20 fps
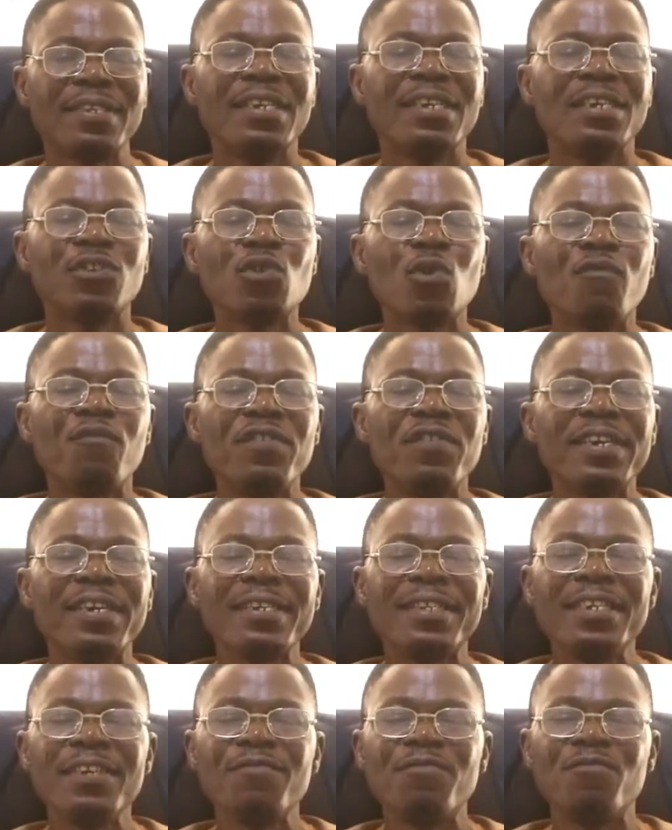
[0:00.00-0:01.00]
So
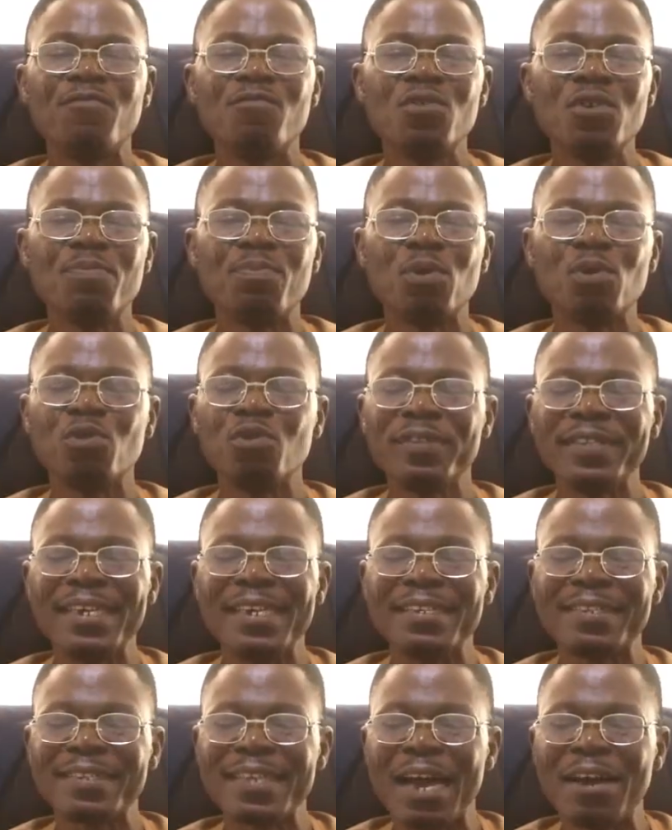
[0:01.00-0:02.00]
fricative will produce a
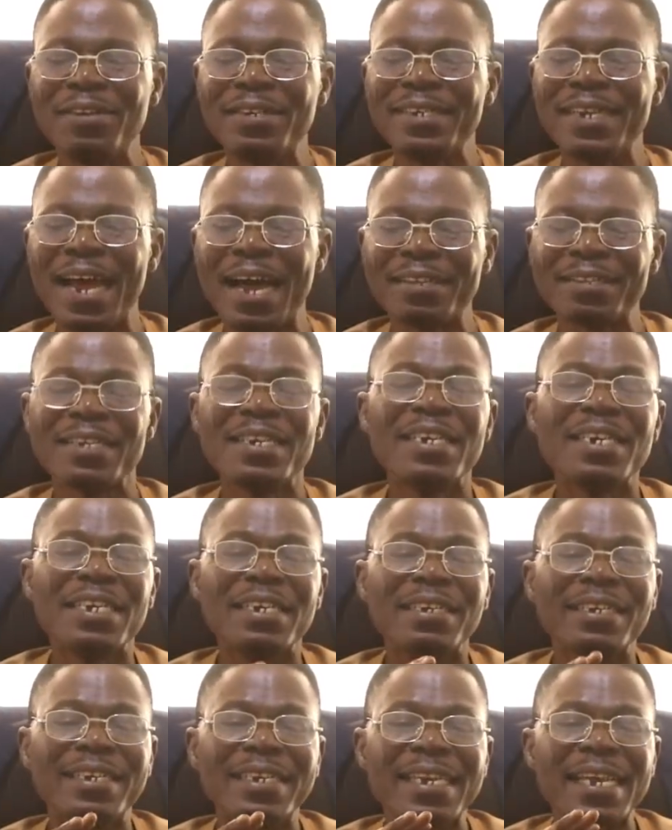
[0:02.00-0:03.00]
sound that
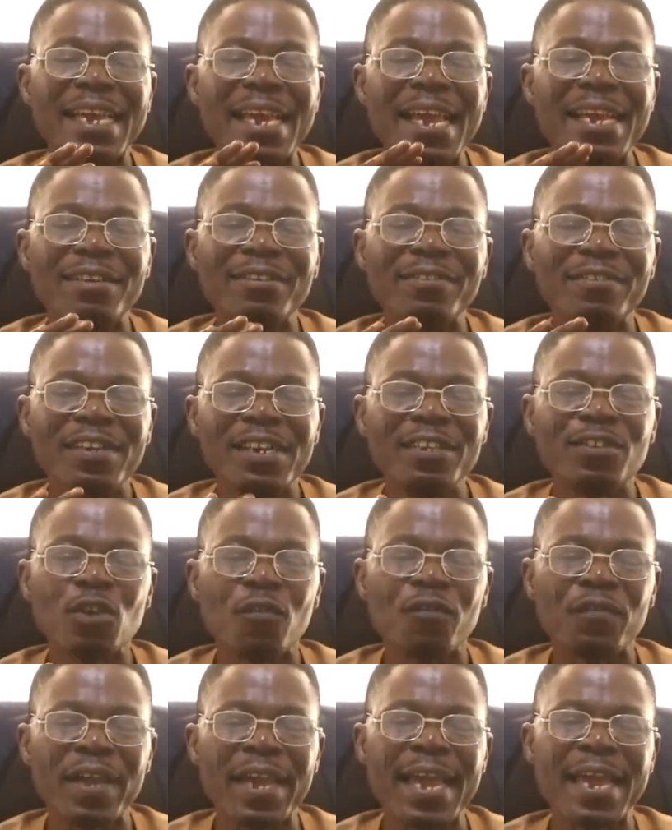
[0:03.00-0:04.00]
the release
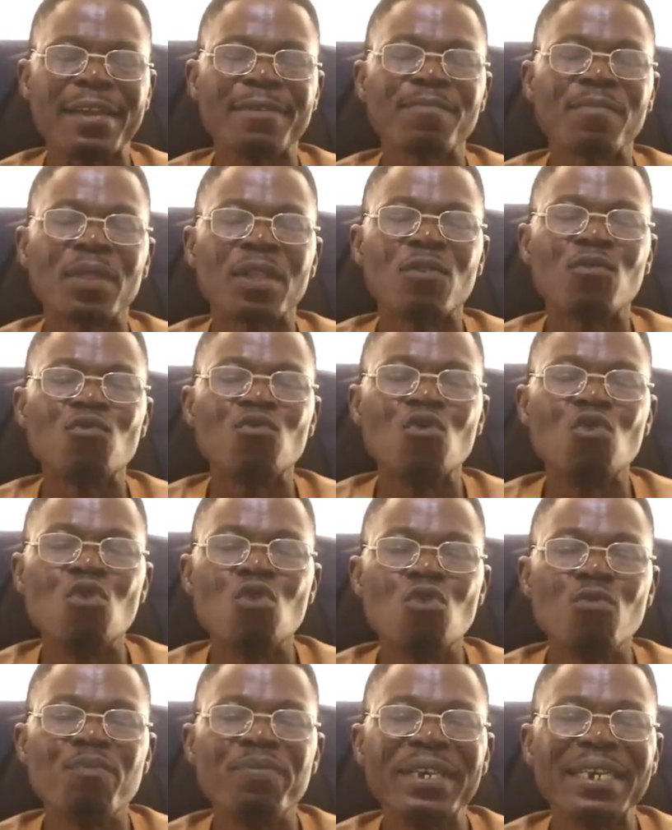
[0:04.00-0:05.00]
of air
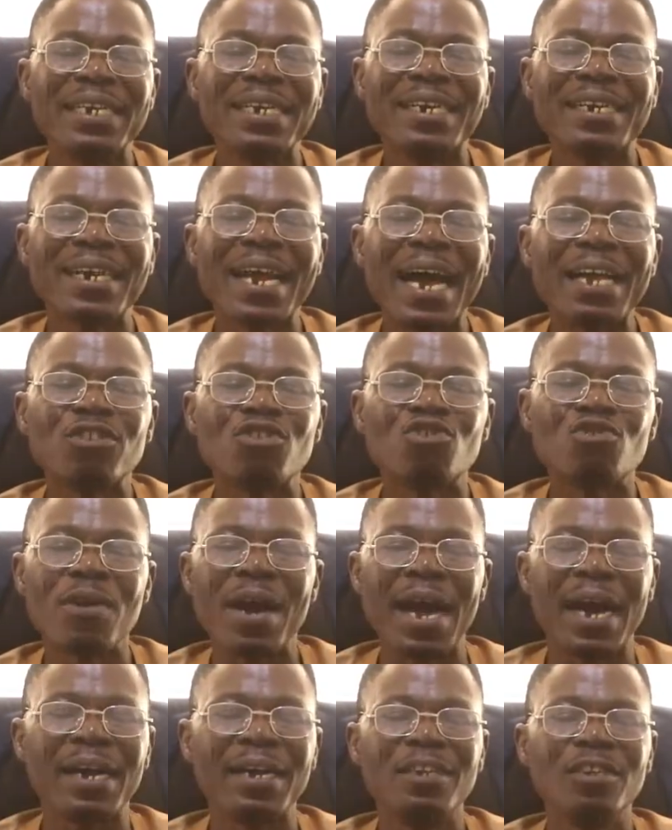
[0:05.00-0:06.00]
will be
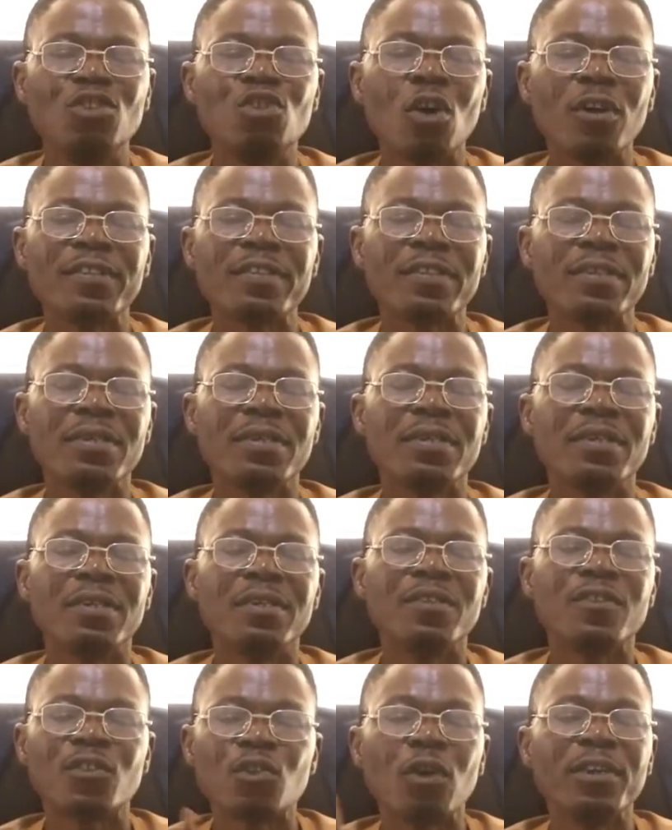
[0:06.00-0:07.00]
gradual, not
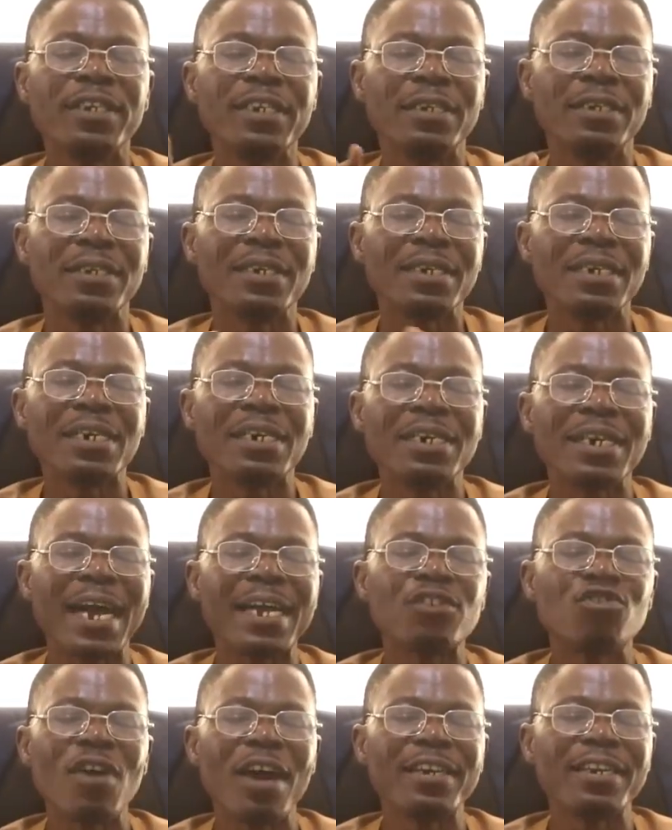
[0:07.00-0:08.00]
sudden,
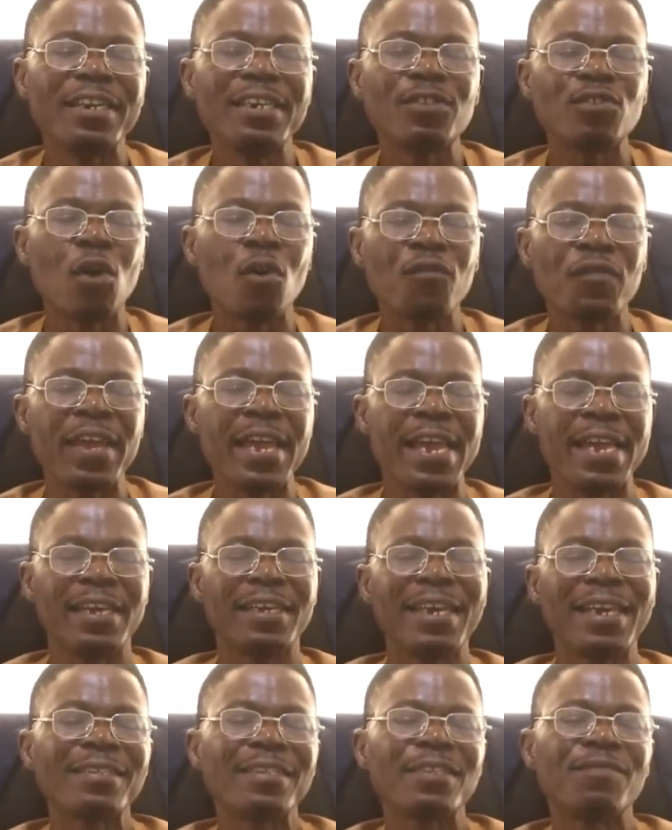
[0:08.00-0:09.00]
gradual release of air.
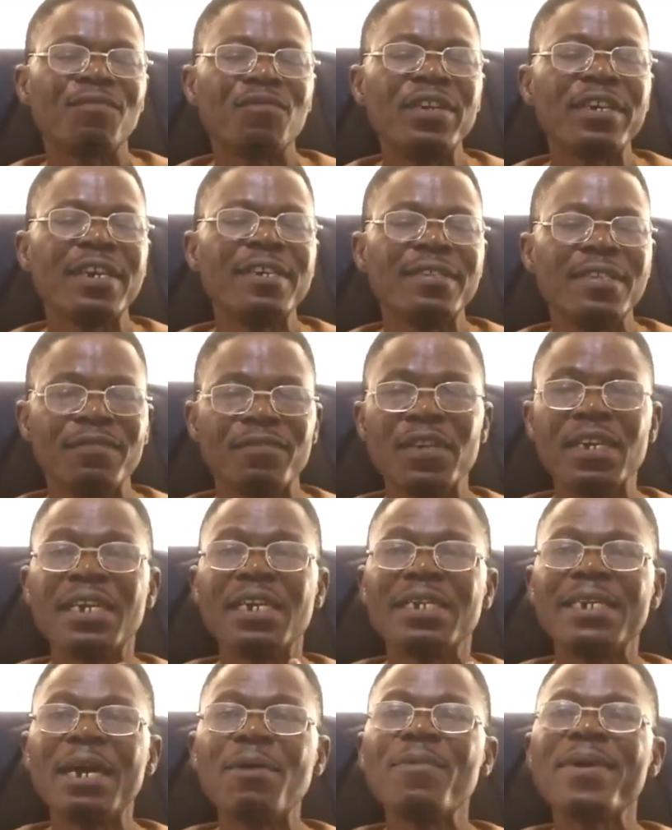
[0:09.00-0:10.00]
That is fricative.
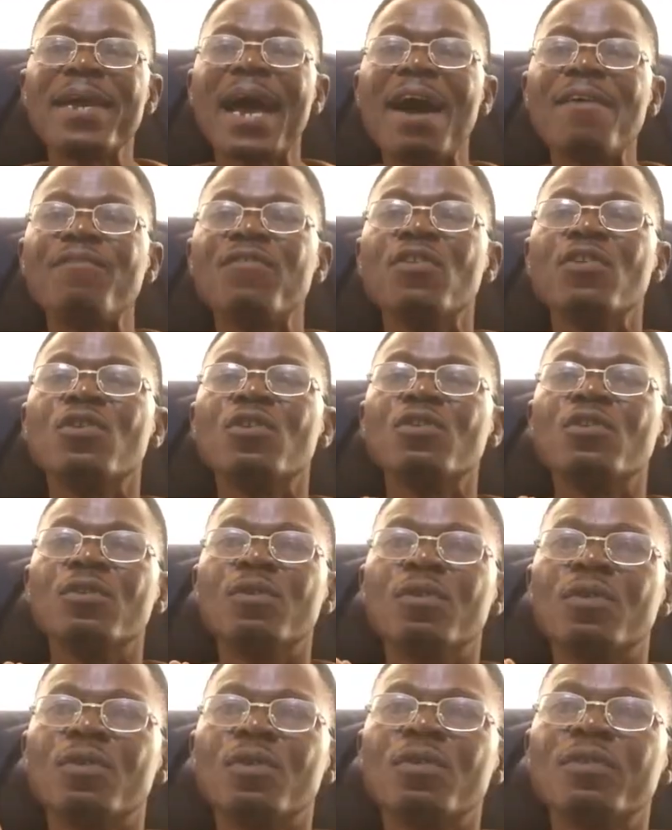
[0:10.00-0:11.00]
Then we have
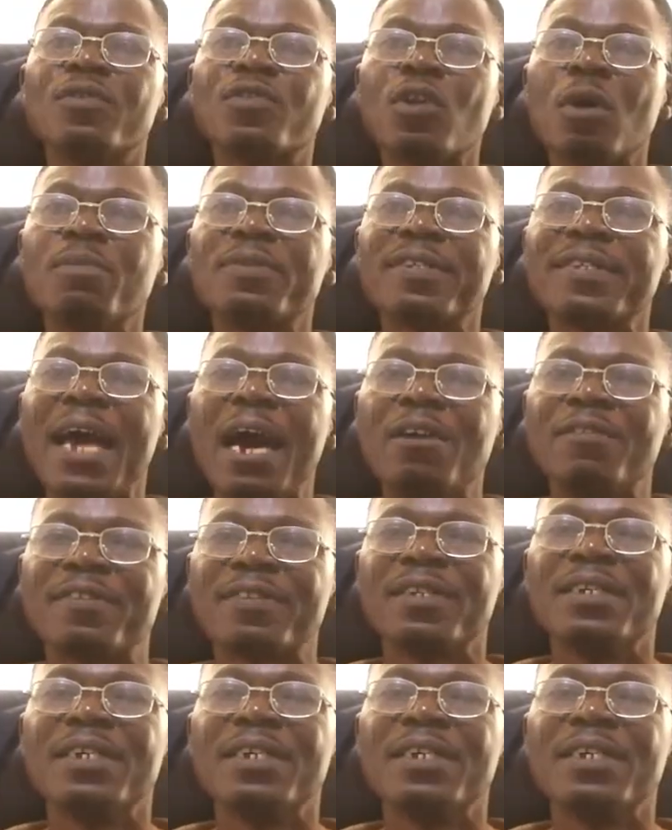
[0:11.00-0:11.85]
some sounds